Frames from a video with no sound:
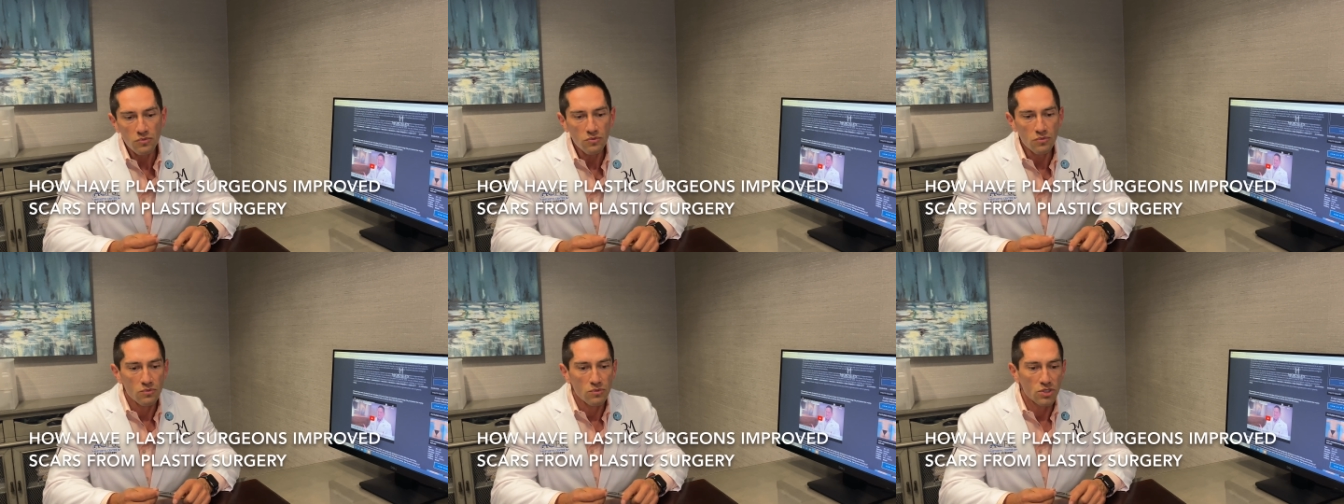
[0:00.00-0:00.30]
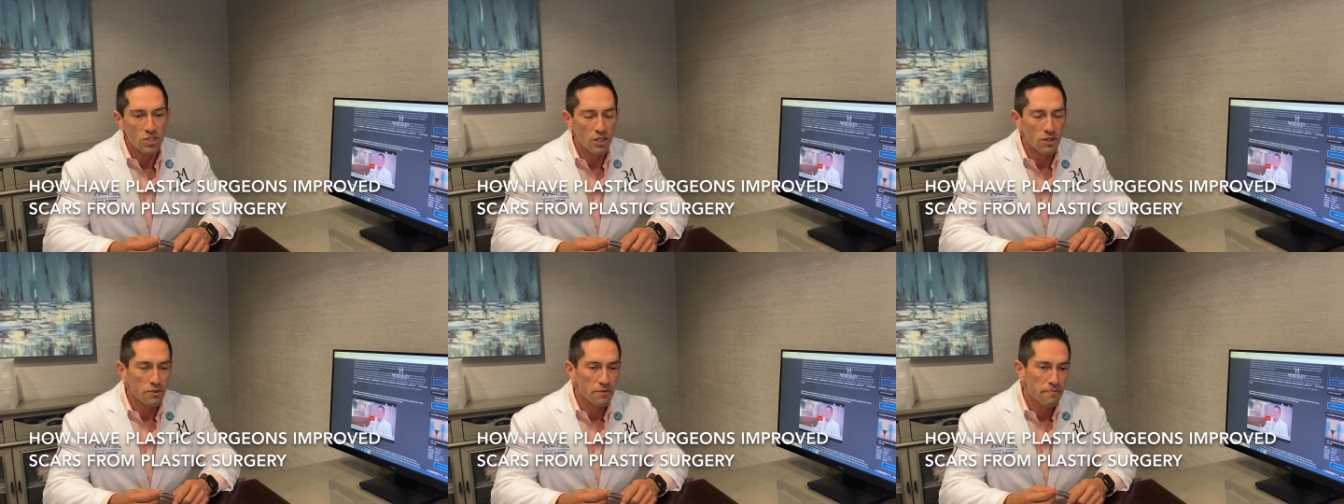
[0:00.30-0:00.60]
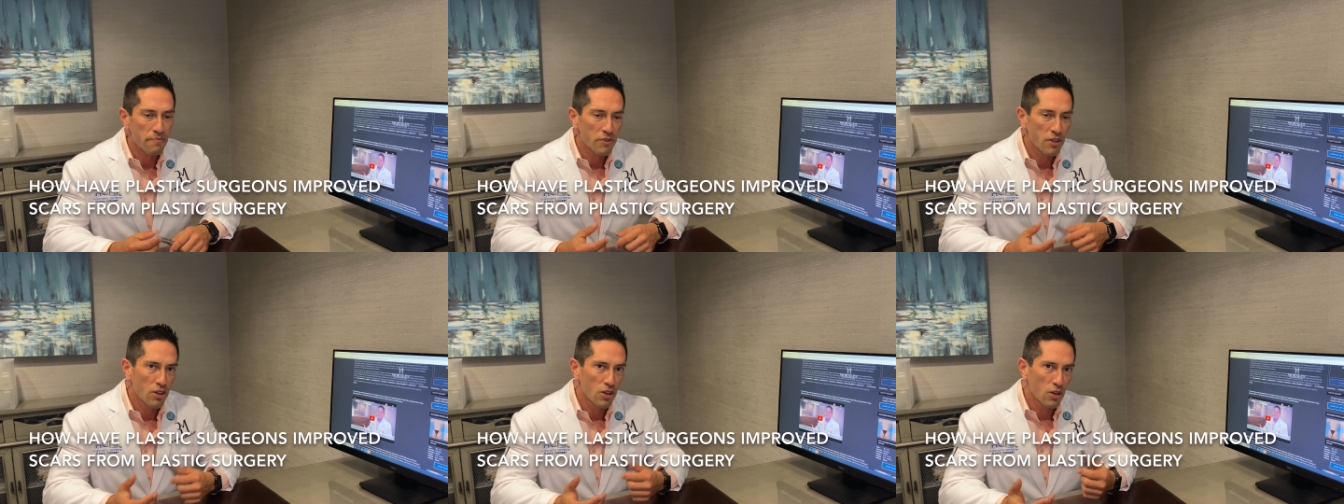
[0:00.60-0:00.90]
So
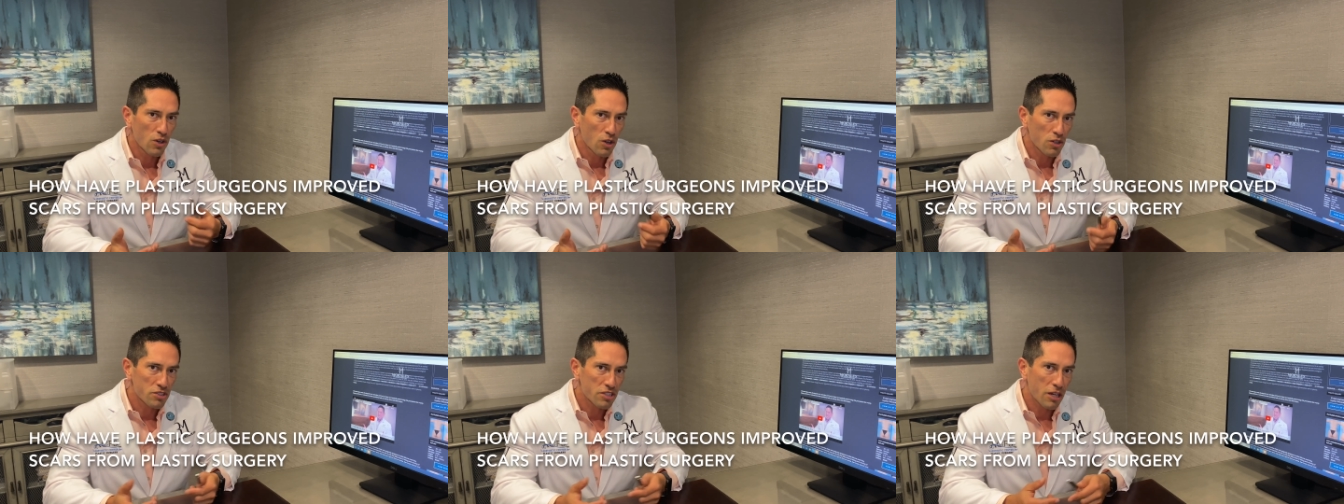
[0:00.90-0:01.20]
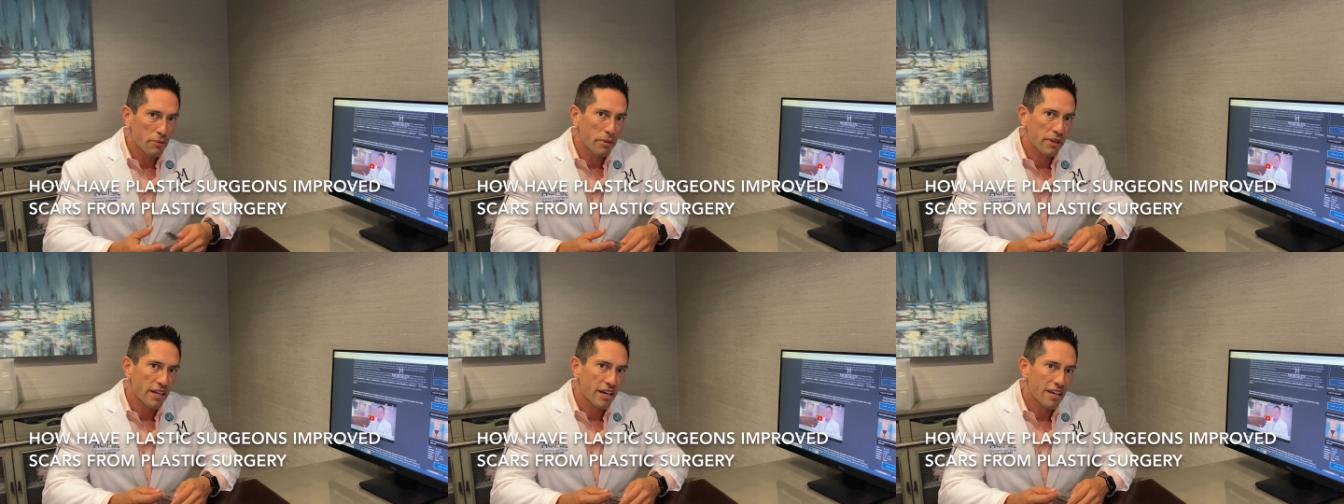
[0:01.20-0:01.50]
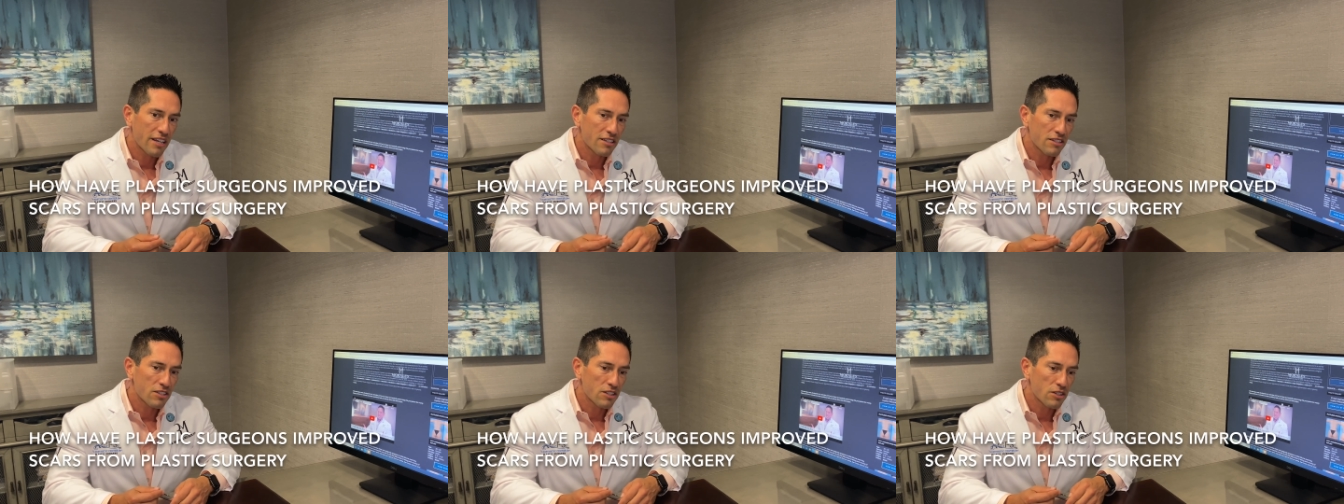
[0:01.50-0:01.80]
on top of
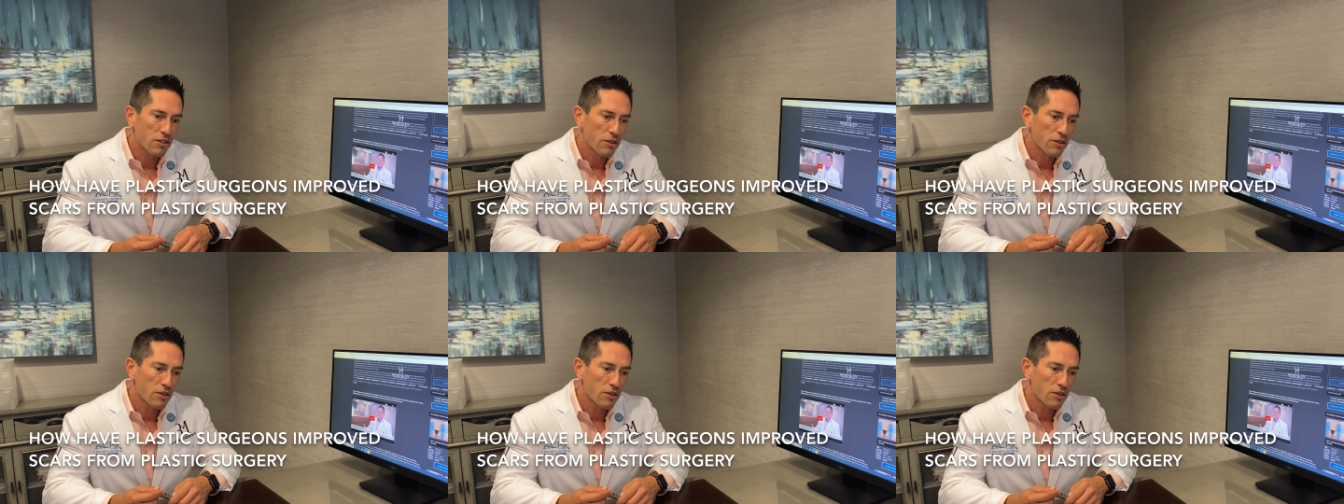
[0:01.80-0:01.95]
that, you know,